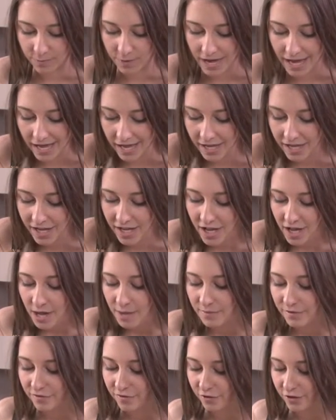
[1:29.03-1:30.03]
pot
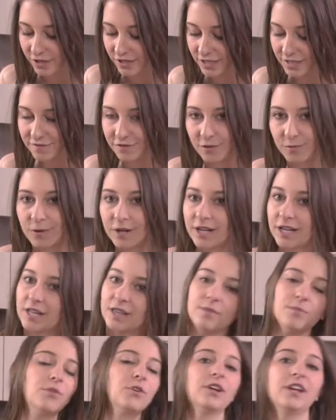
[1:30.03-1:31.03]
before you leave for work
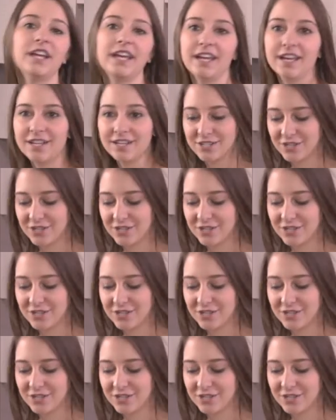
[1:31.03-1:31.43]
in the morning,